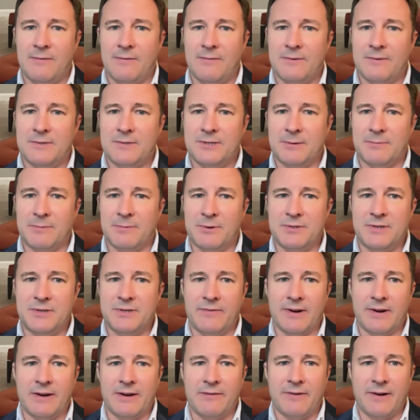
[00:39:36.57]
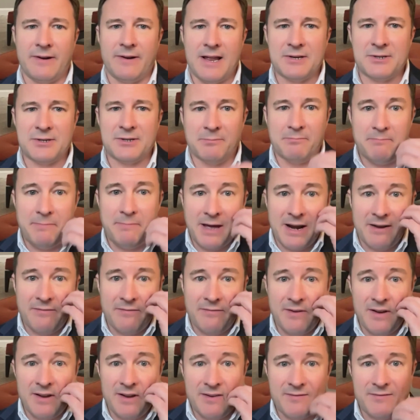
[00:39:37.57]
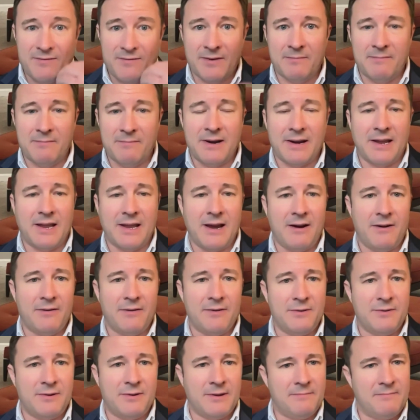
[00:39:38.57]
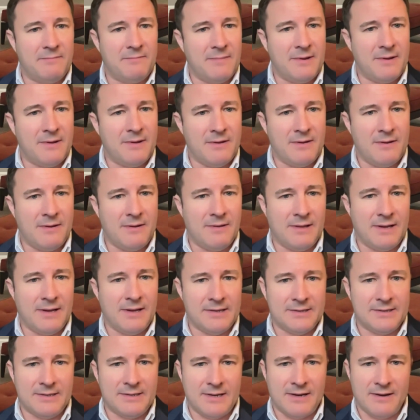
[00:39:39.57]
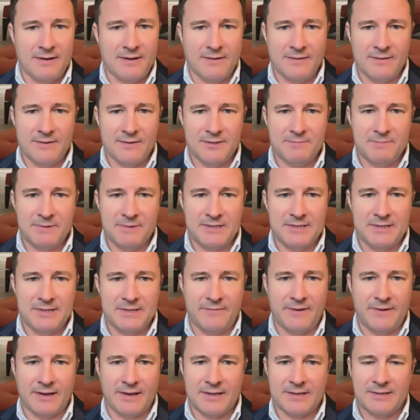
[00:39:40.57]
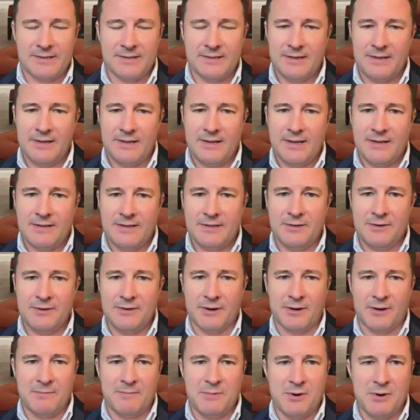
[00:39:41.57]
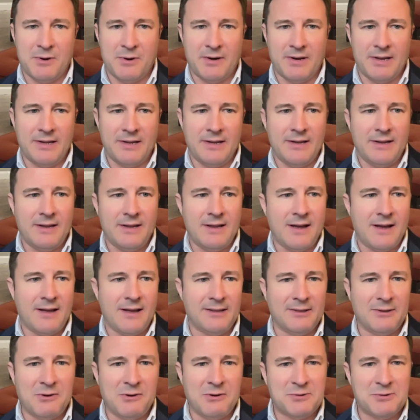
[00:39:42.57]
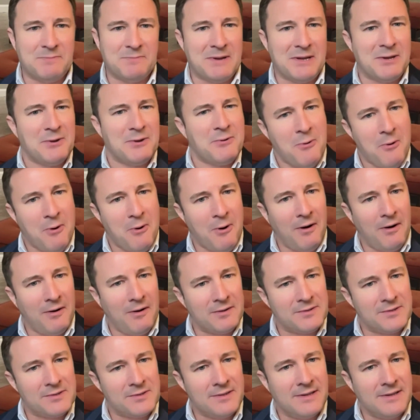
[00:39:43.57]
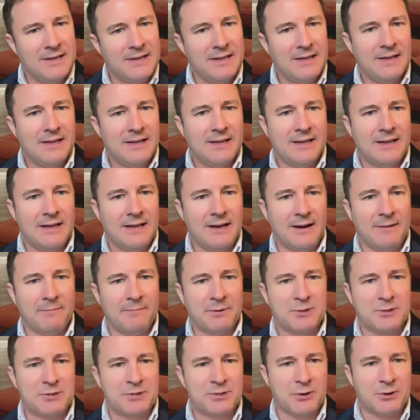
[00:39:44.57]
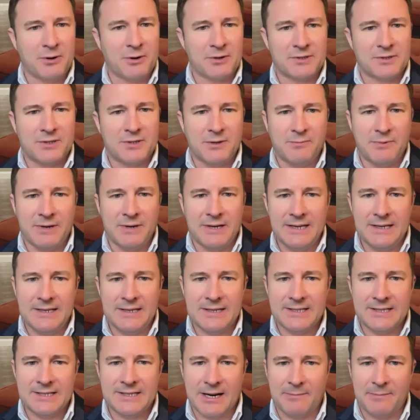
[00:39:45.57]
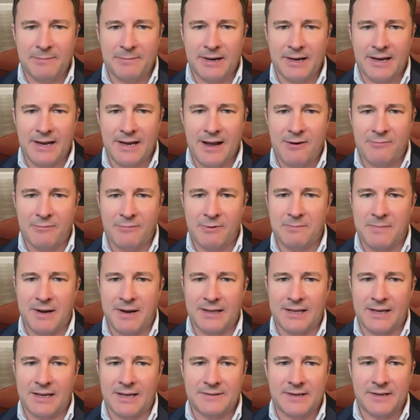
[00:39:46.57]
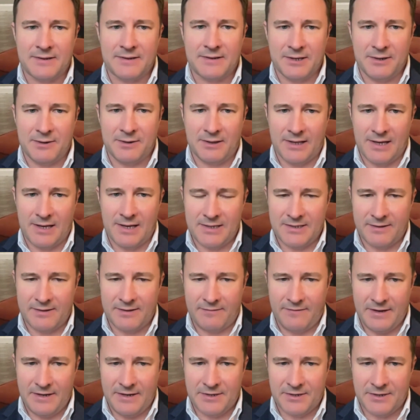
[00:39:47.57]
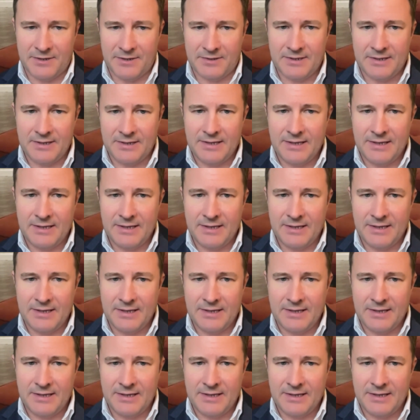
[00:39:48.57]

Still receiving any financial benefit from Medicare. I'll let specifics to your community, Lois, be yours. Patricia Oaks, do we need to set up an account with MyLifeSite to utilize the features?